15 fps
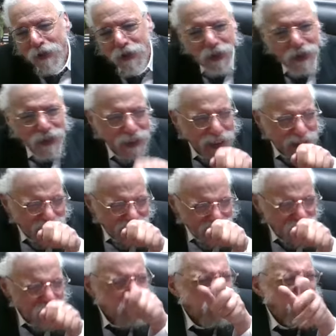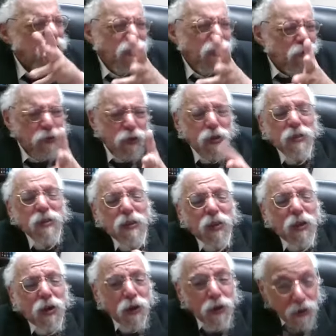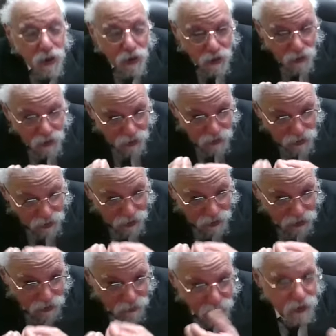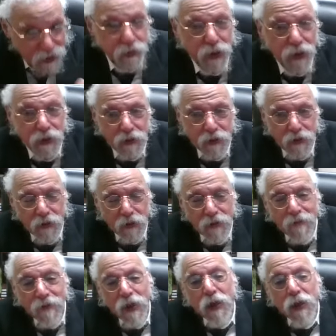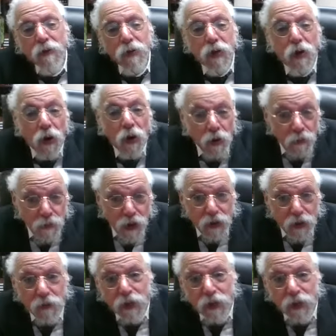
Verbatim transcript: So he says an interesting word which doesn't has to be explained. Since